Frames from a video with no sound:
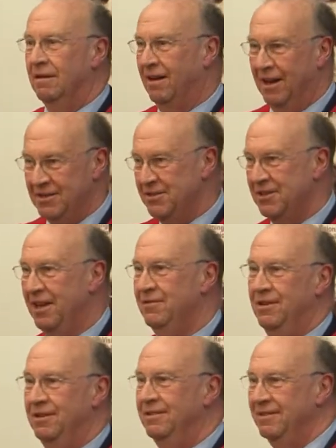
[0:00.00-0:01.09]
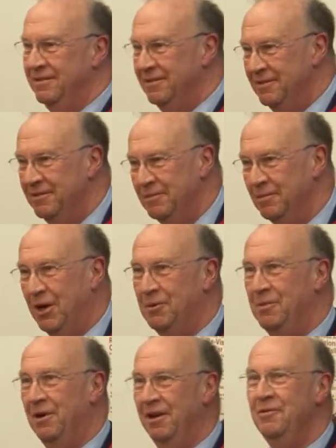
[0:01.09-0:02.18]
I discovered
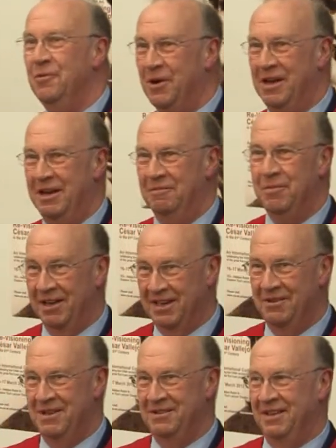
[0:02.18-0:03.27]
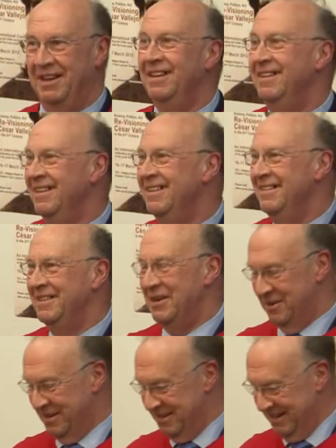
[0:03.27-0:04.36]
Marlborough wine by going there in
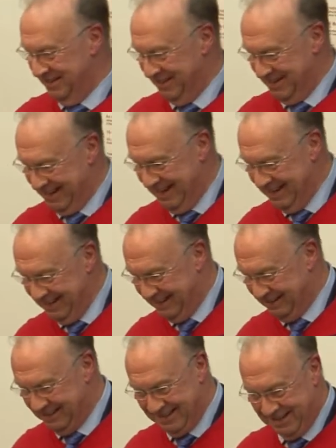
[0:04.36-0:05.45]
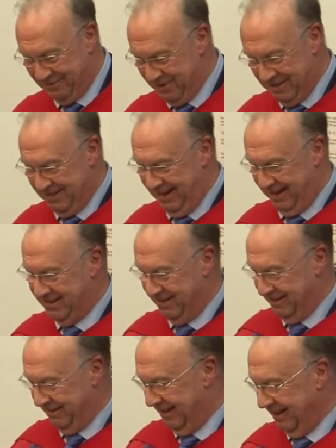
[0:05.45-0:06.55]
1990 and discovered this nectar
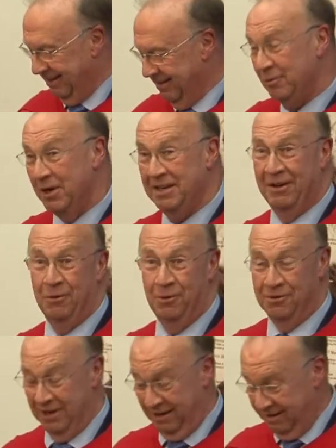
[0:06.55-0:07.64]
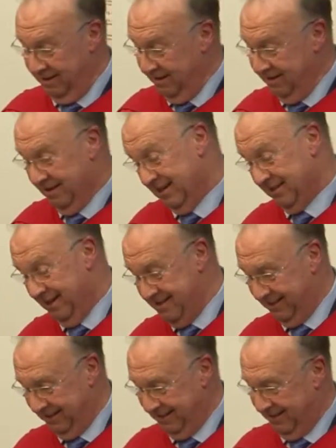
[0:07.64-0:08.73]
that we now all drink, at least I
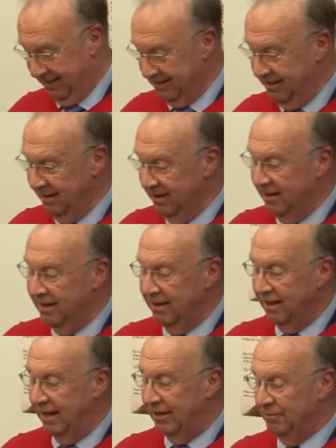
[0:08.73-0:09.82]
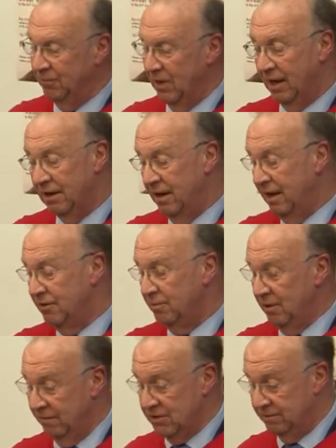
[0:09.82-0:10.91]
think it's nectar. And I had the
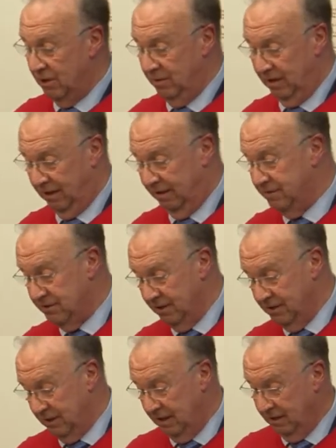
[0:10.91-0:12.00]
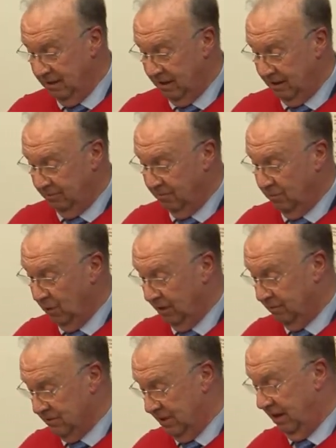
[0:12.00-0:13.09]
privilege of opening that facility when I
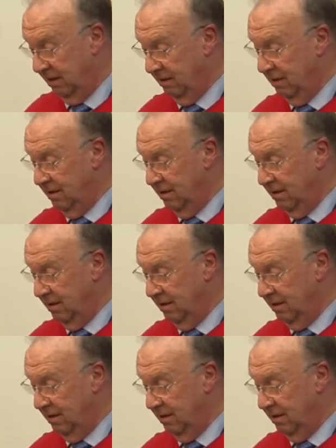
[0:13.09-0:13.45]
was there.